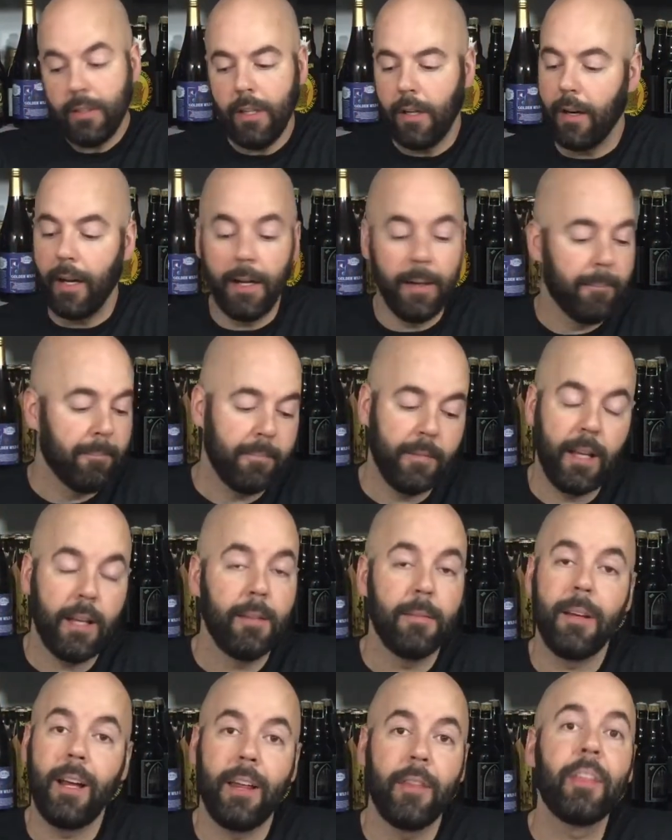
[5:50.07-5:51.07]
Okay.
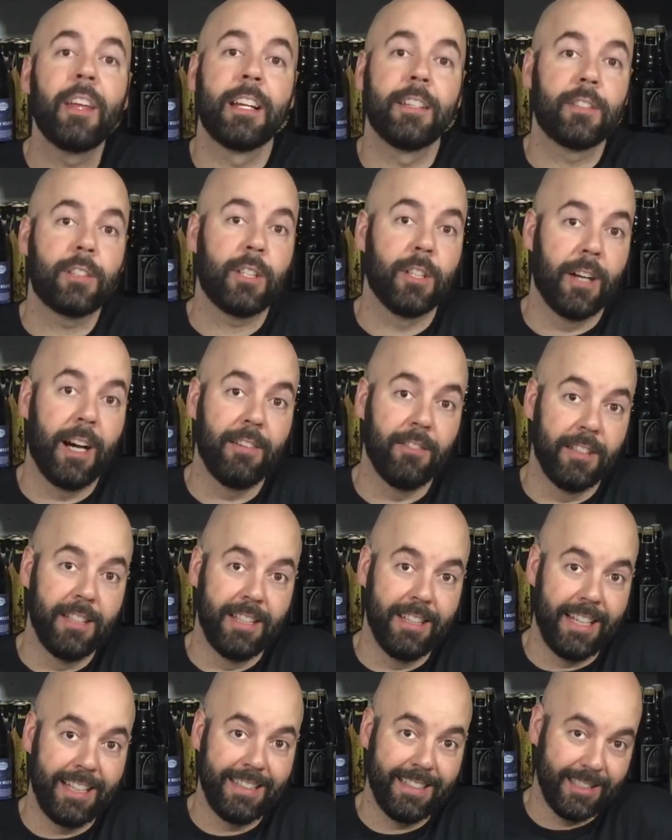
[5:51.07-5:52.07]
I think it's clear I
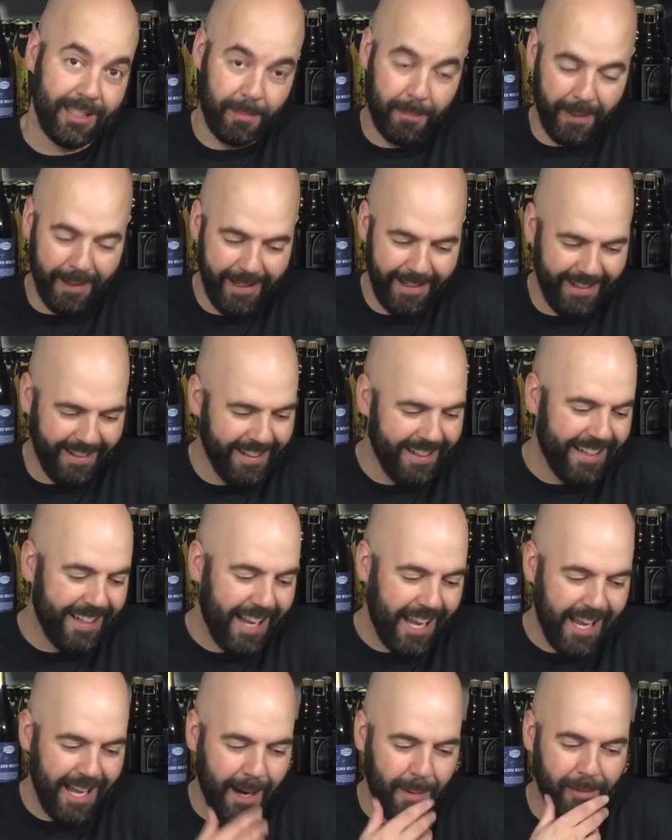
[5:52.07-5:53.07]
really like this beer,
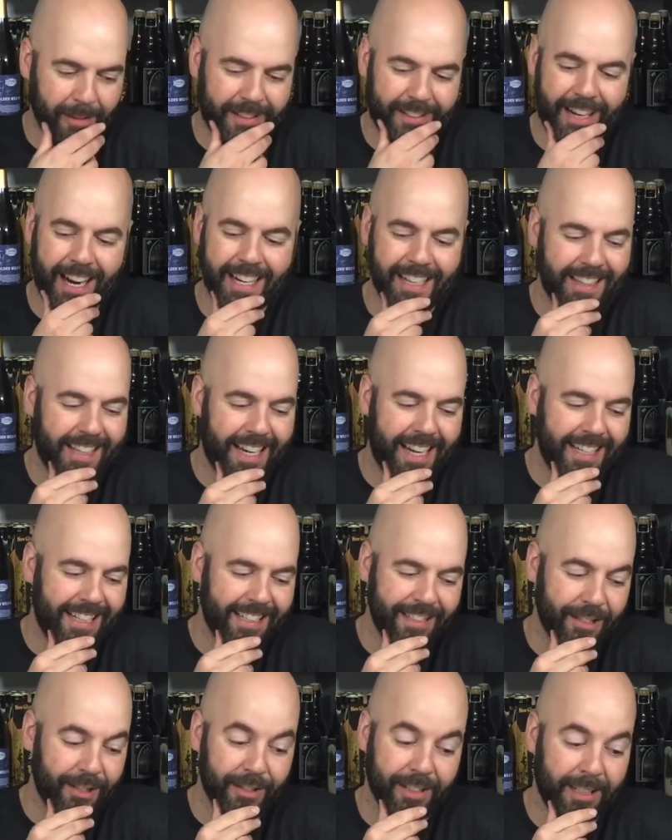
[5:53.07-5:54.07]
and I'm regretting that I
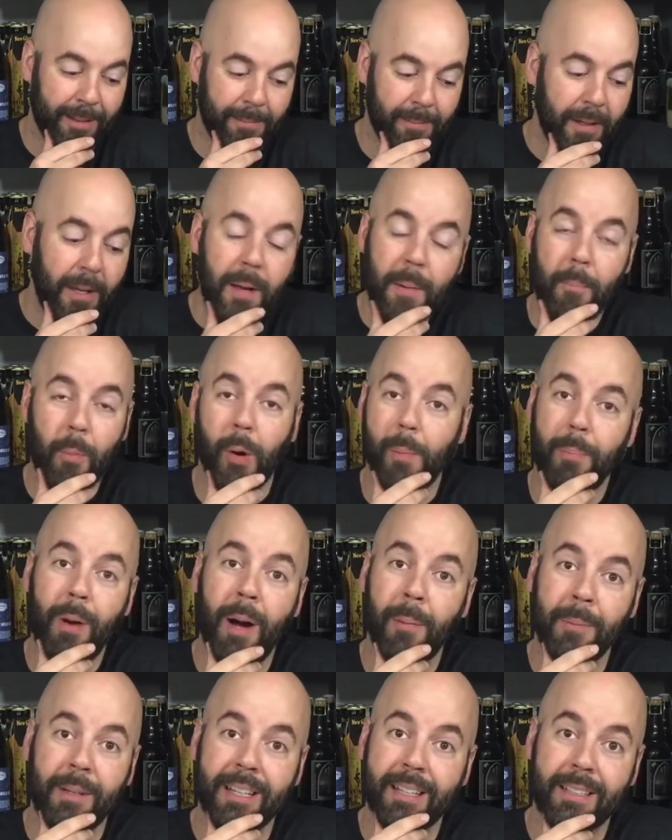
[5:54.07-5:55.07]
didn't drink more
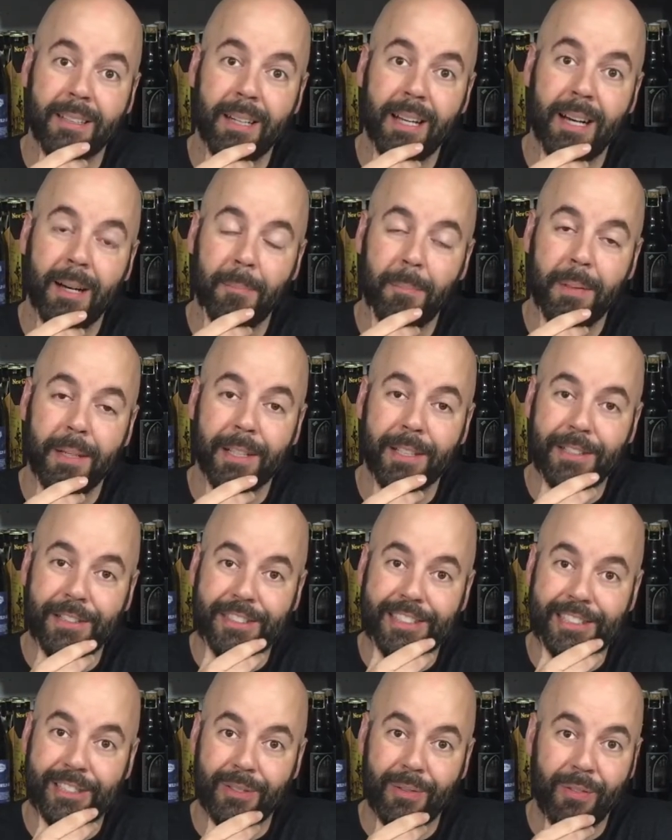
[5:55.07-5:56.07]
pumpkin beers
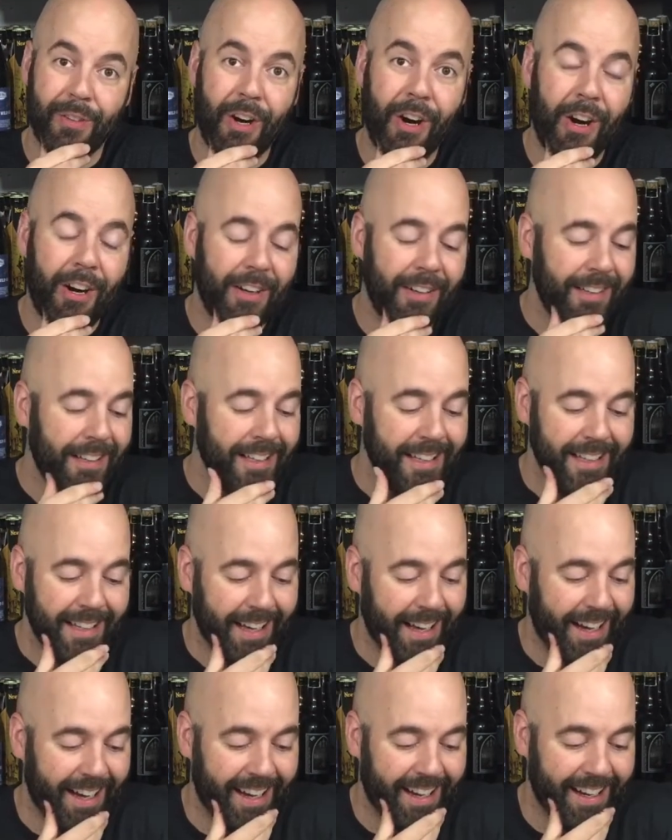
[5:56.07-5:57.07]
this fall
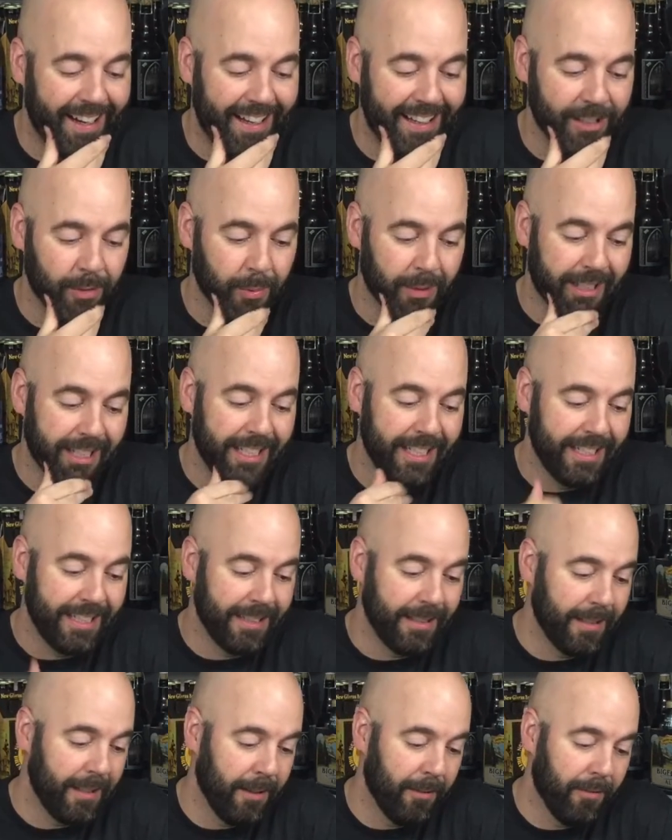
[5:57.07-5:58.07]
as we're
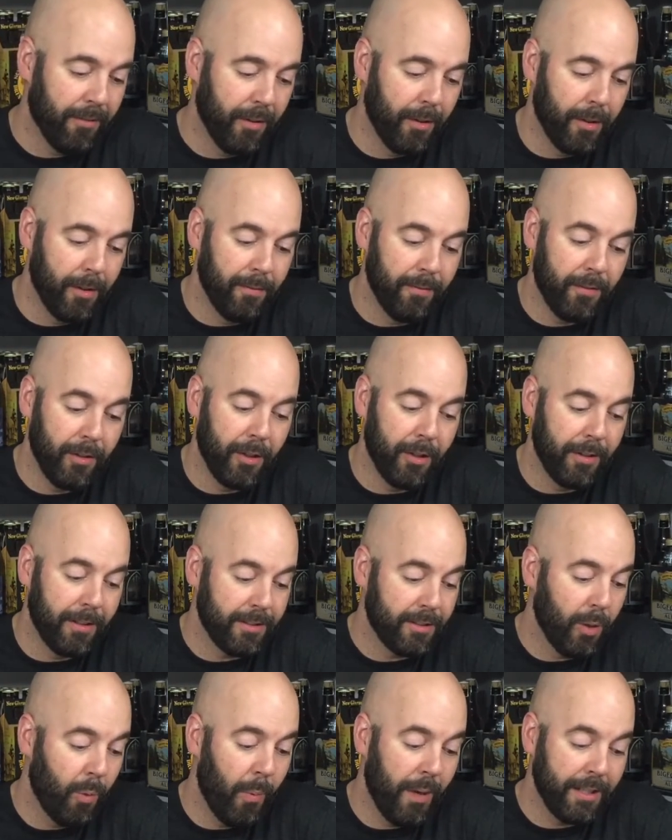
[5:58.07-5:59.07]
getting further and further
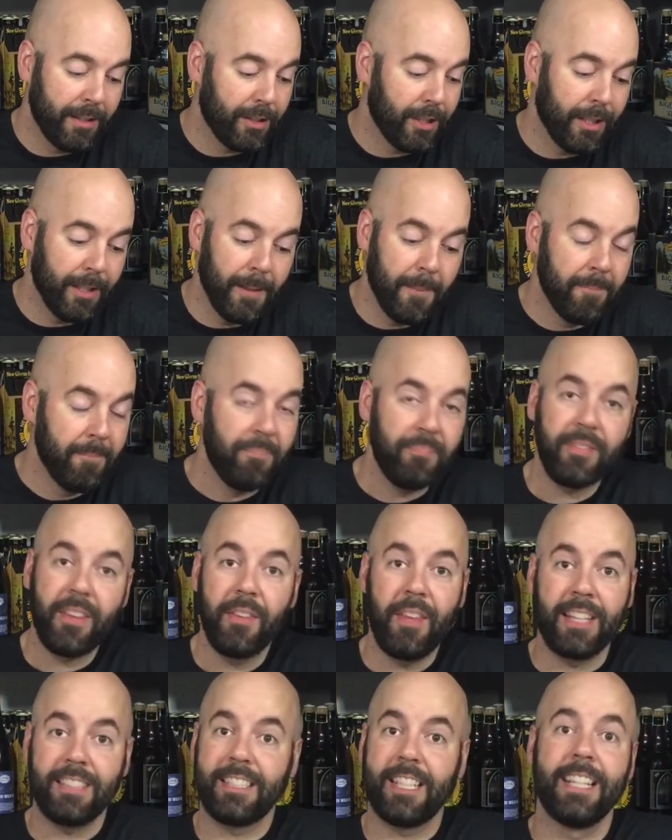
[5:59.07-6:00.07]
into winter.
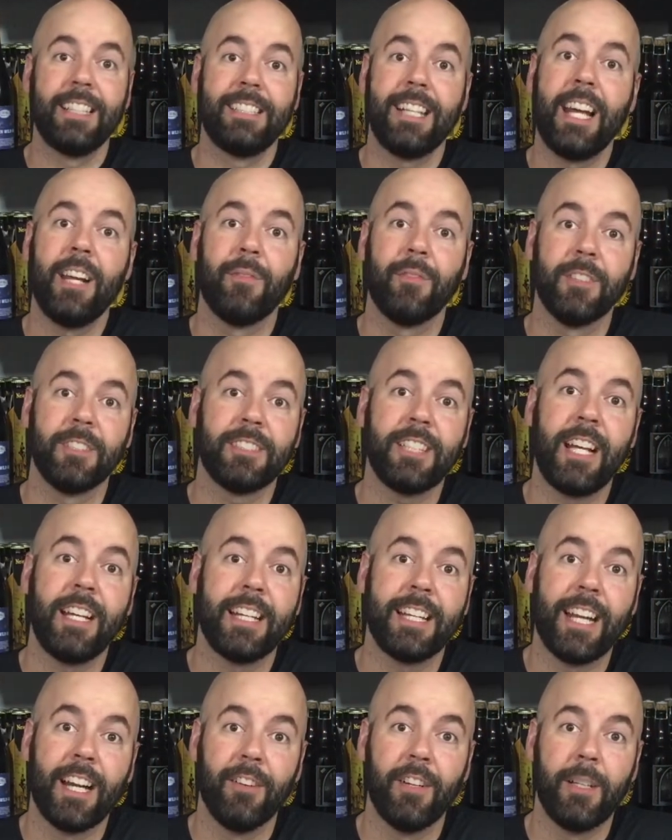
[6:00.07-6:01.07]
Thanks again, Dave, for
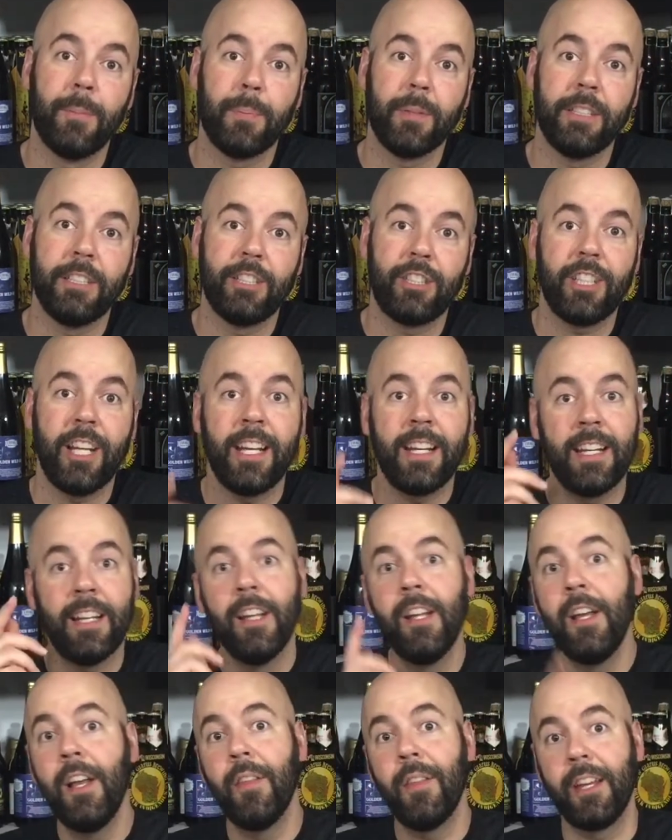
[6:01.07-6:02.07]
sending it. I really appreciate
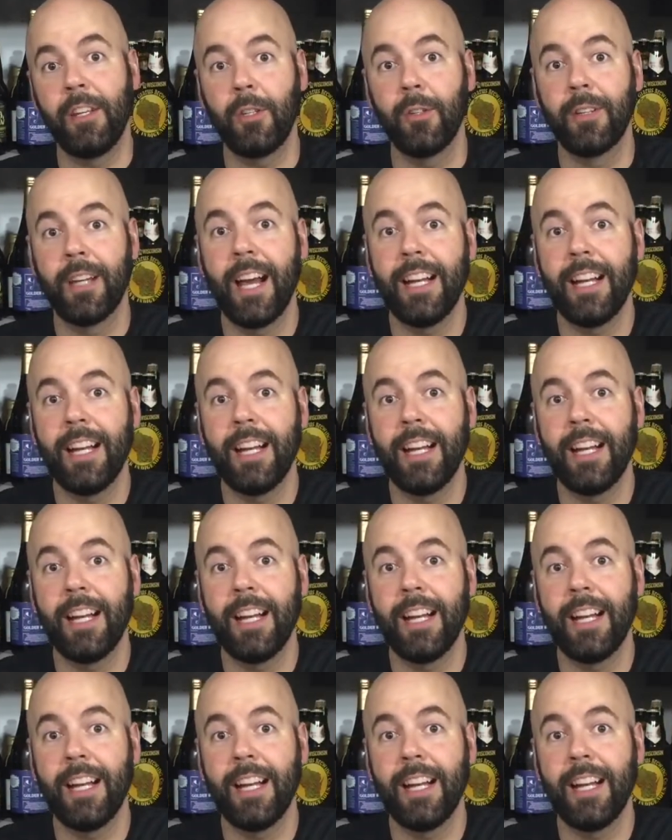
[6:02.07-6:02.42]
it. Thank you